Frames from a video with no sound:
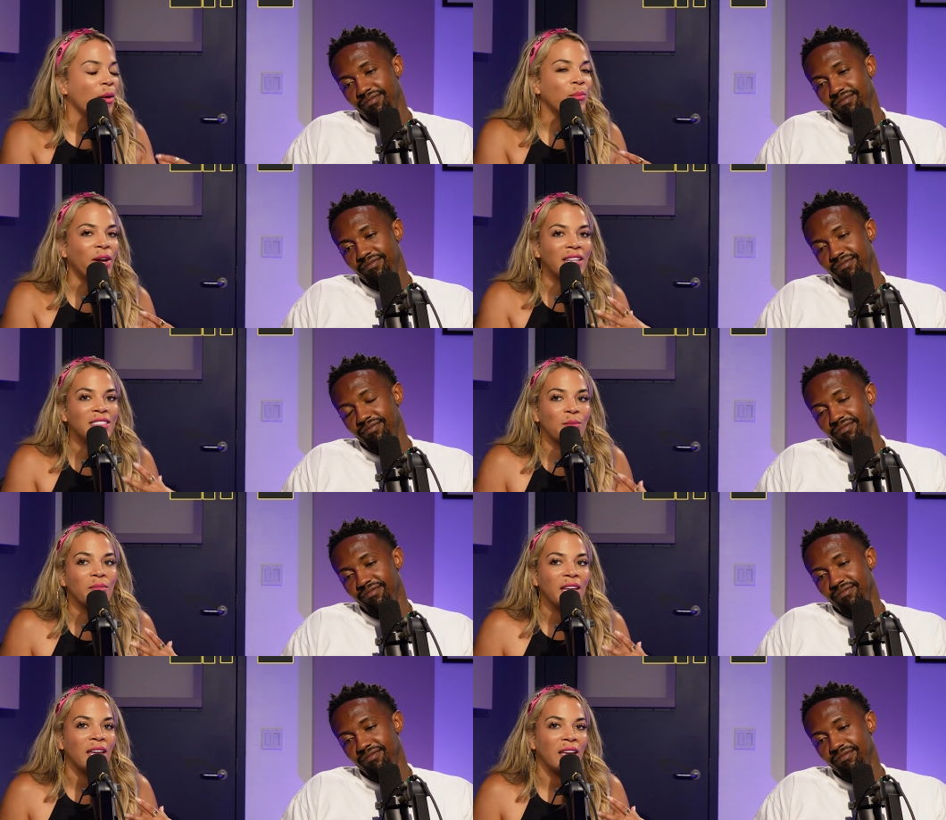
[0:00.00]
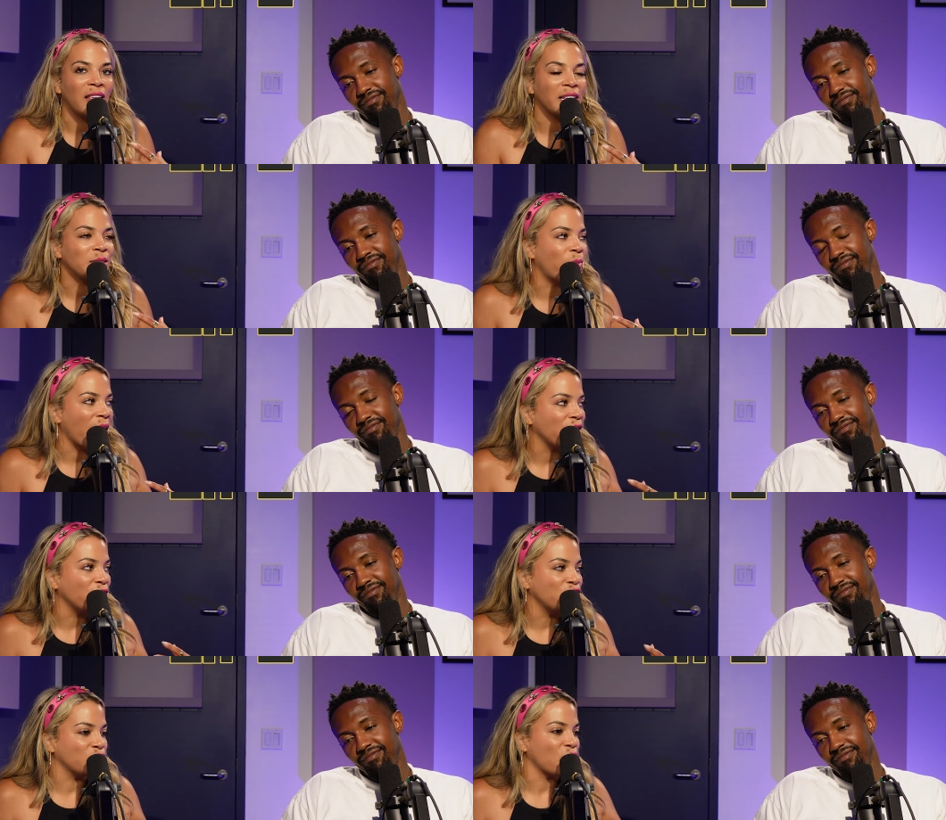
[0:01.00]
Speaker 1: But to me, that's
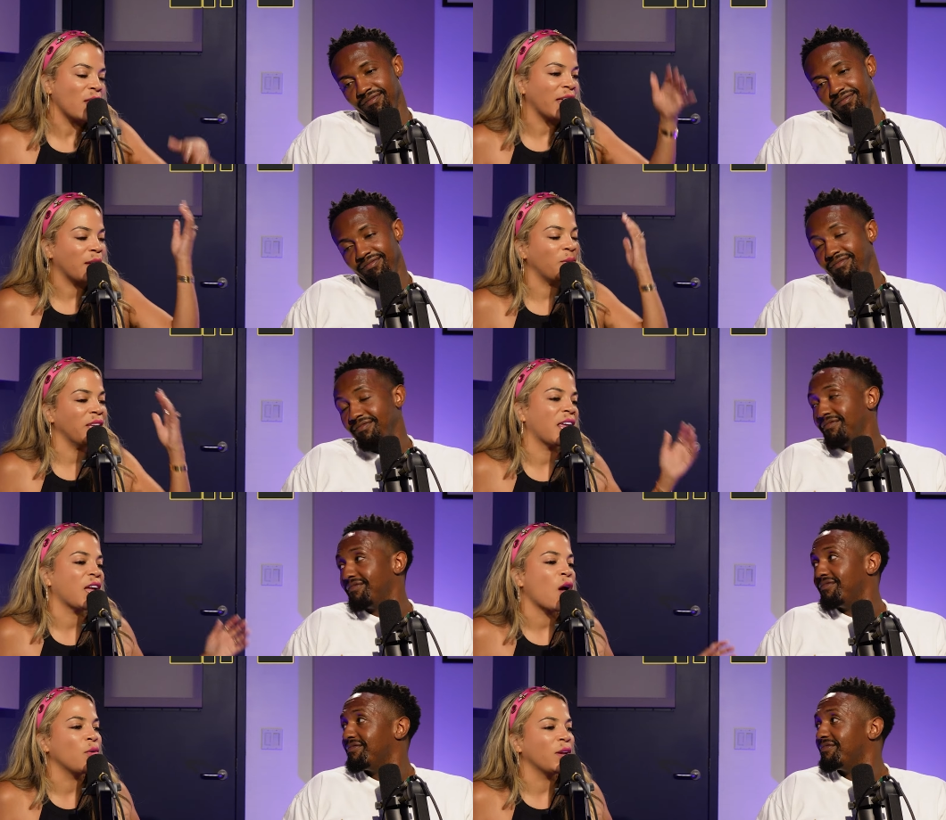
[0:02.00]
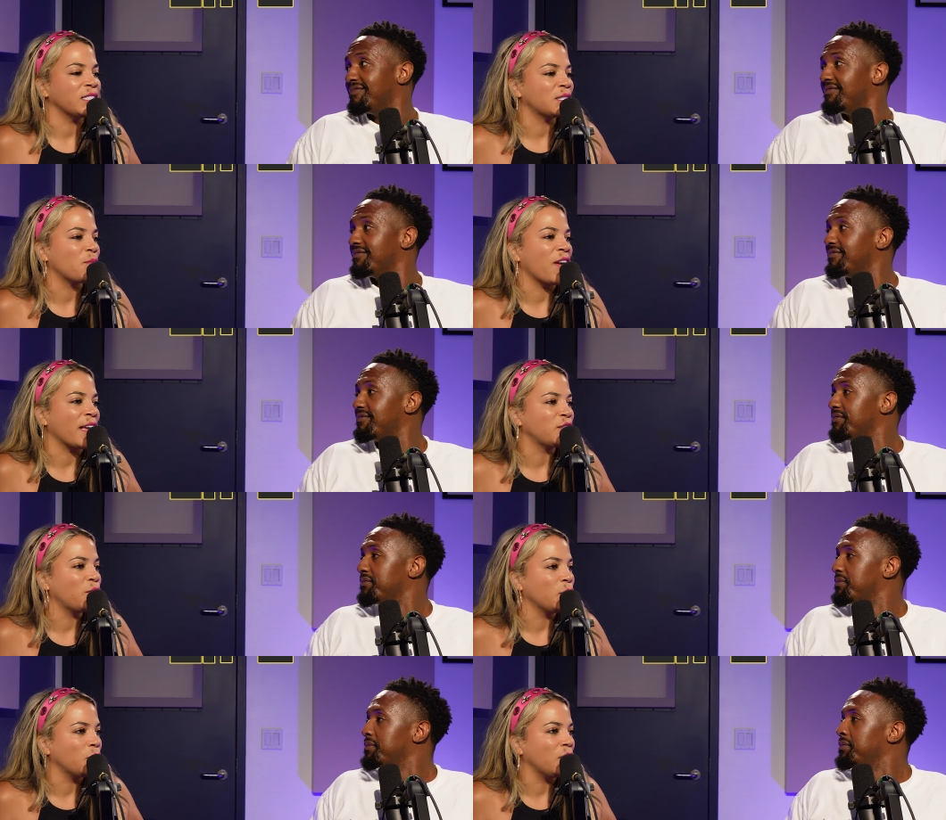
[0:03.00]
better than just like being like, oh, get some
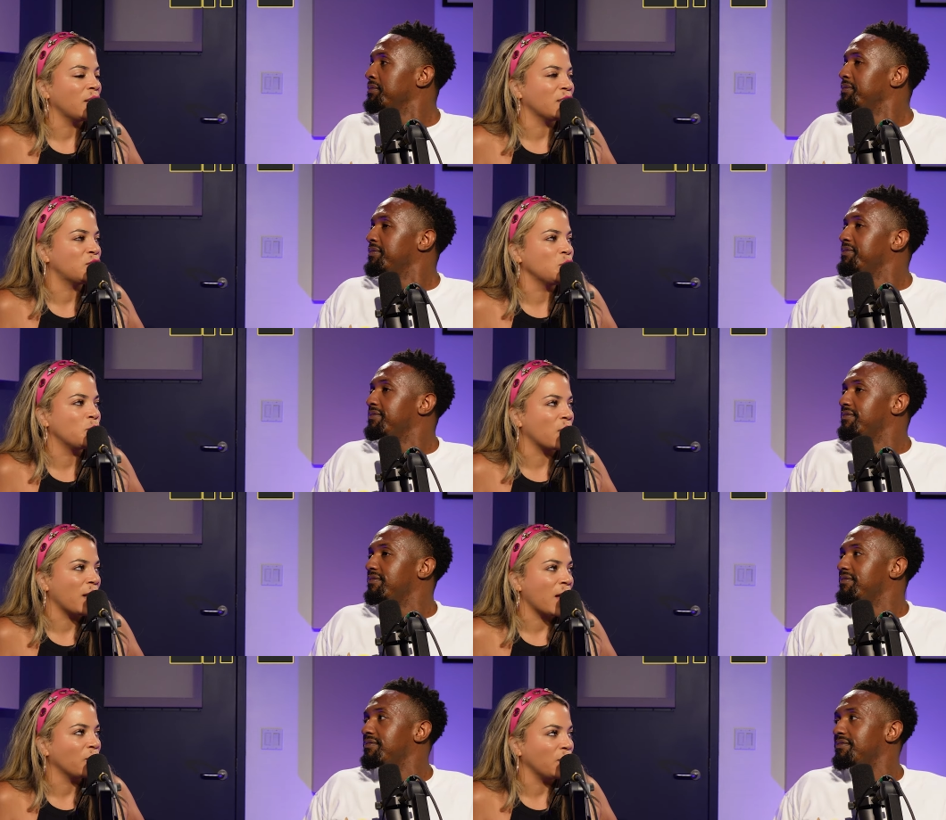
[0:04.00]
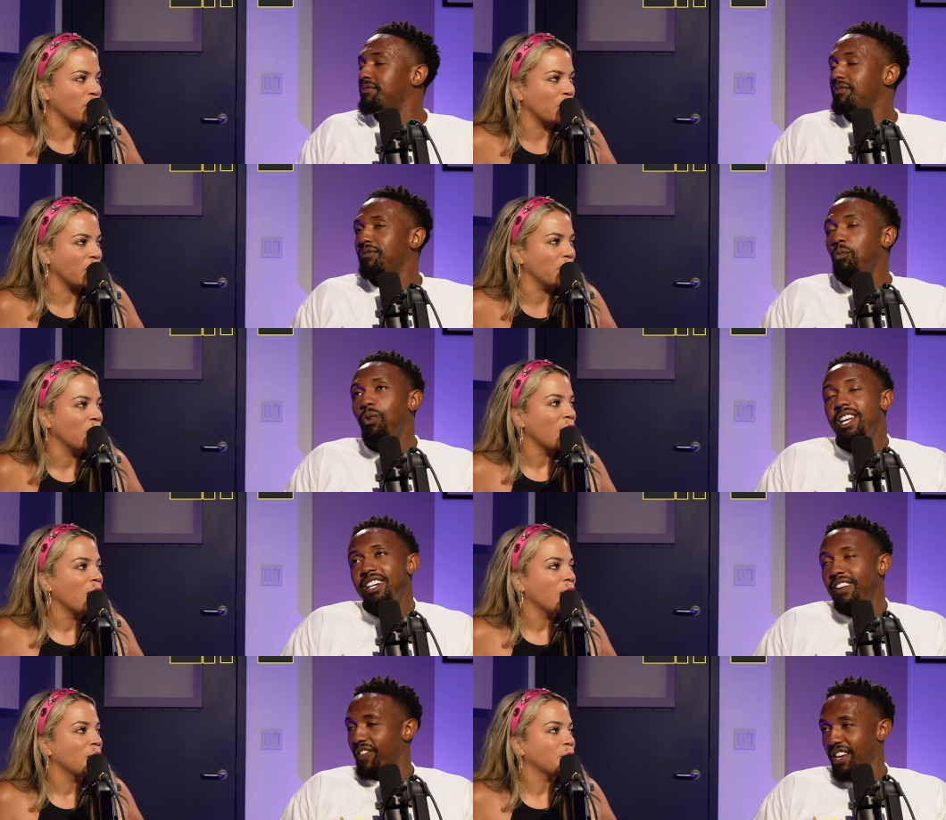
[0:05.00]
fast food. It's super unhealthy for you.
Speaker 2: We
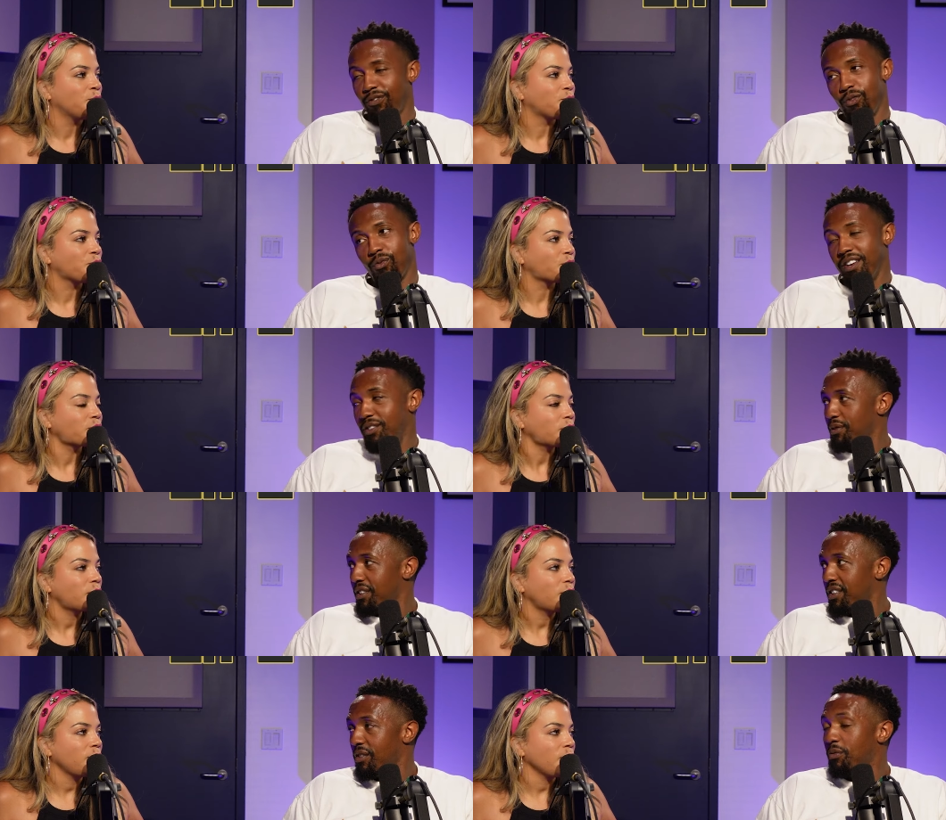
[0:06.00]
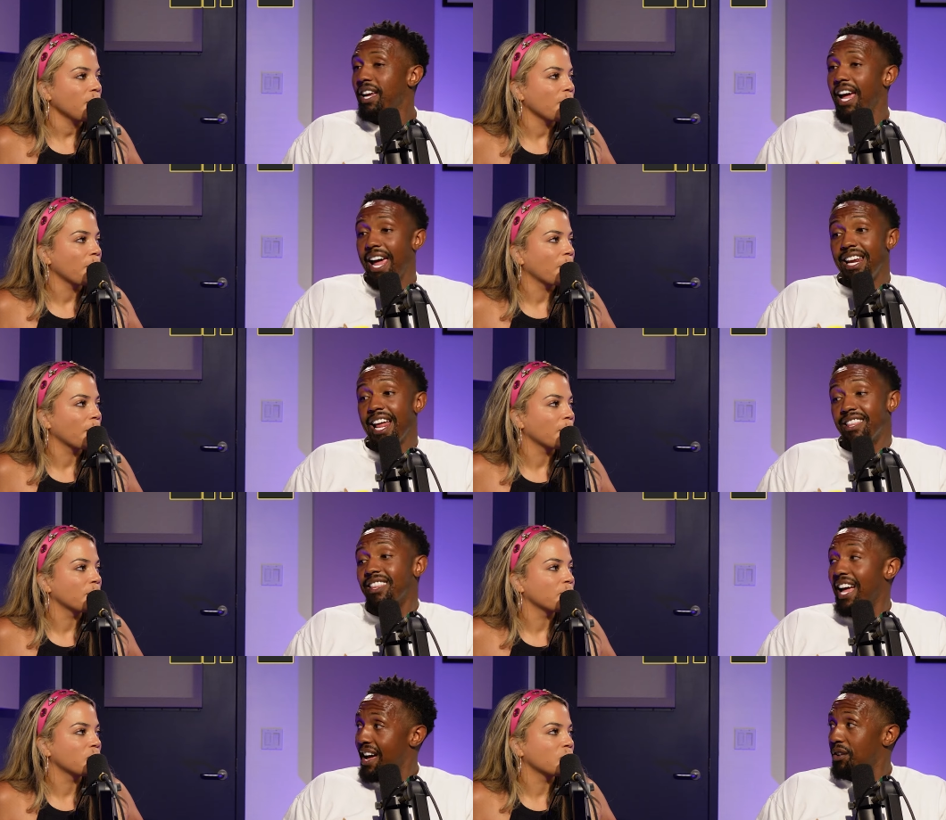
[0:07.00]
didn't eat fast food while you were gone. We ate
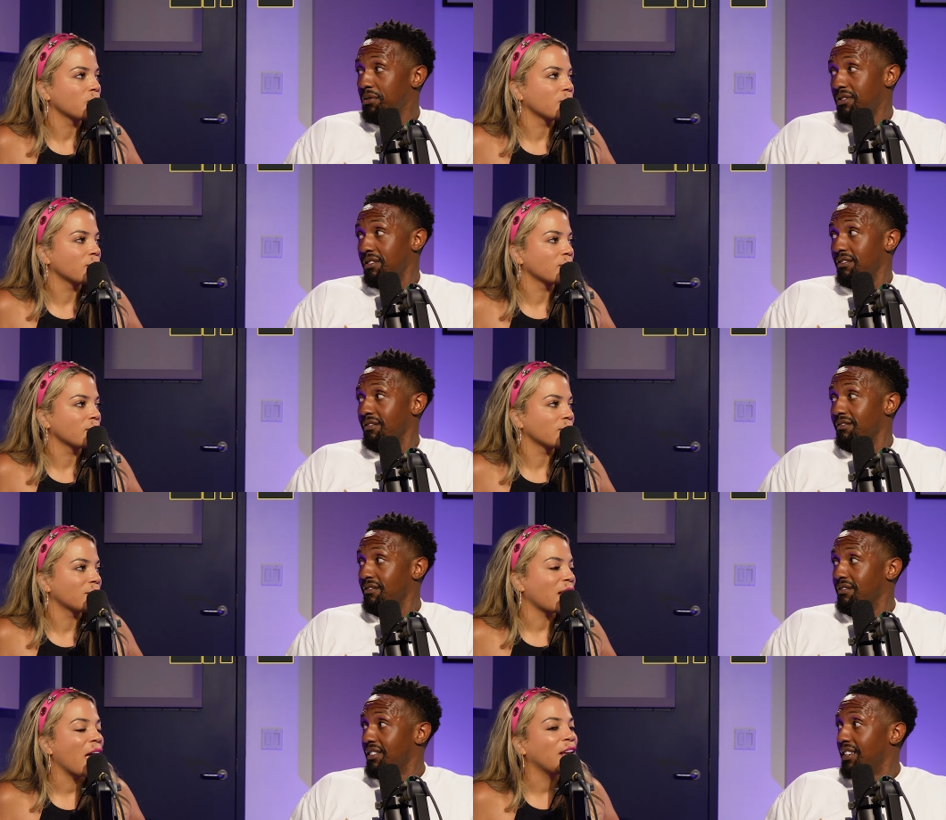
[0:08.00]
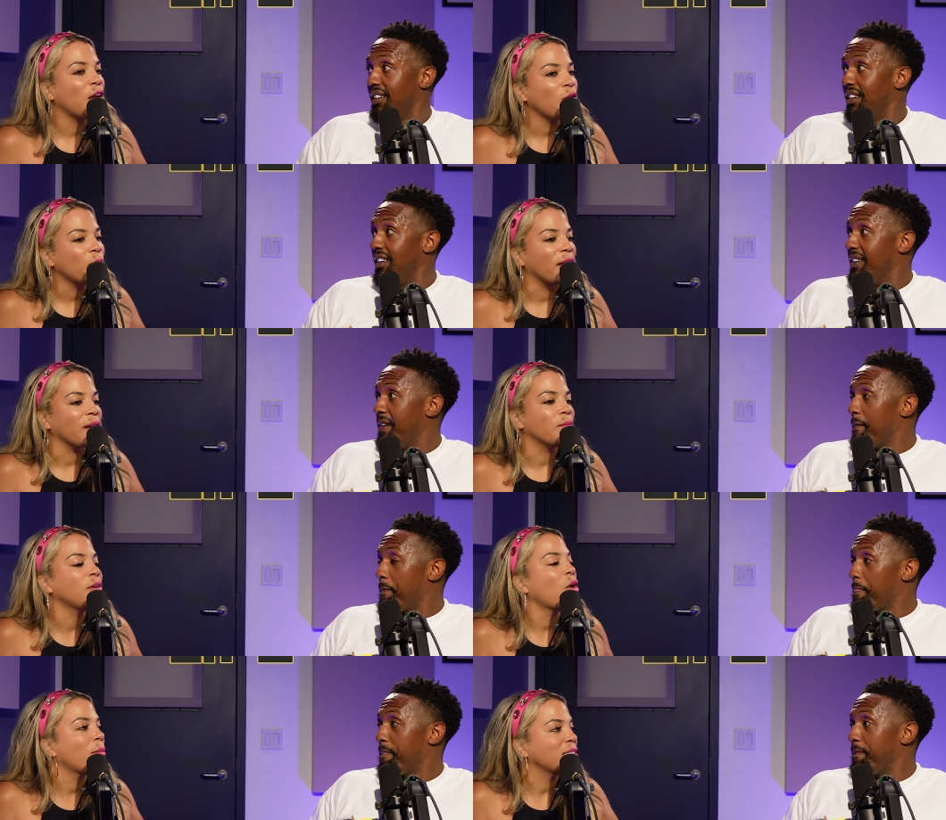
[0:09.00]
at the house.
Speaker 1: I know, babe.
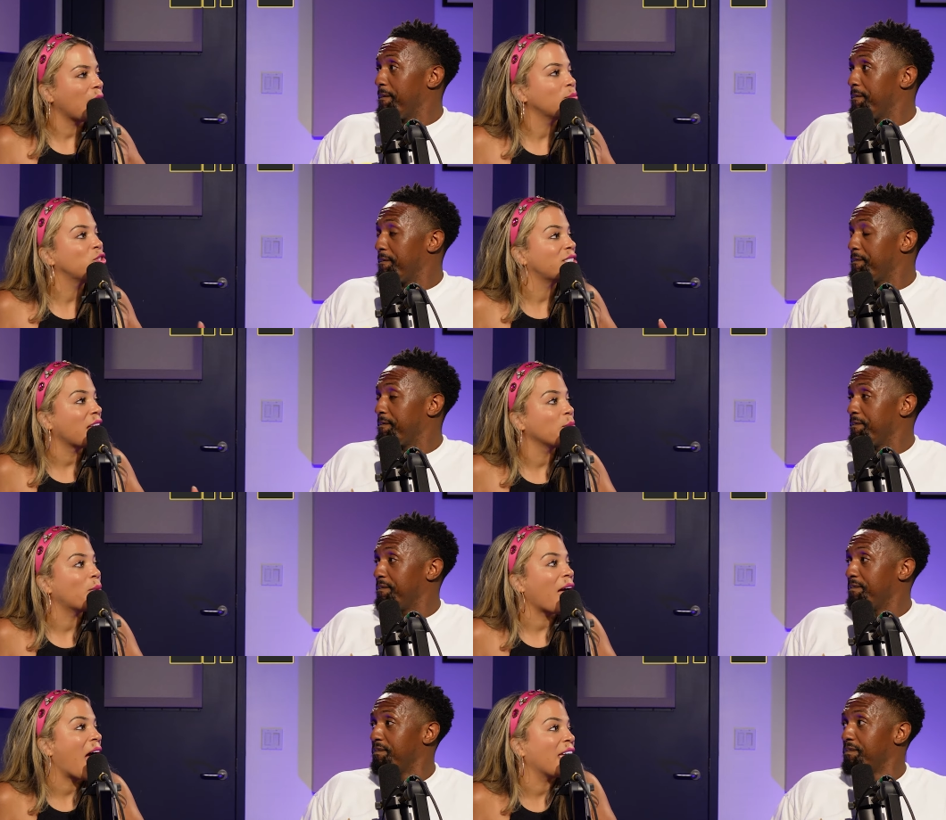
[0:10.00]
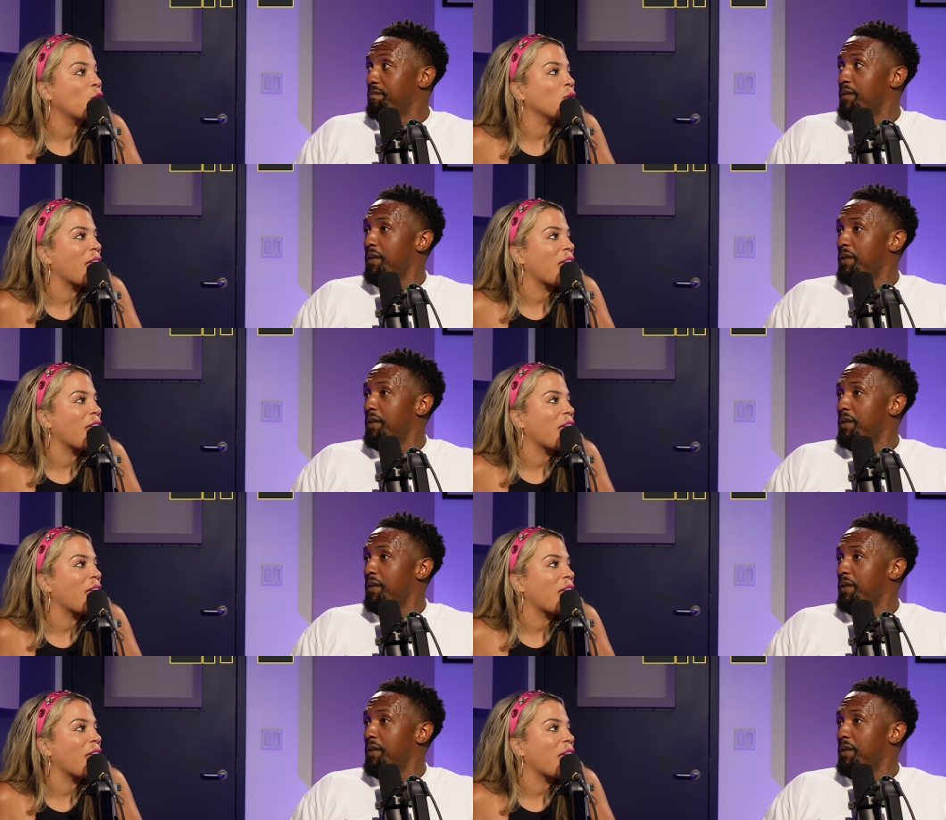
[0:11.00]
No, I'm not. I'm just saying, but I don't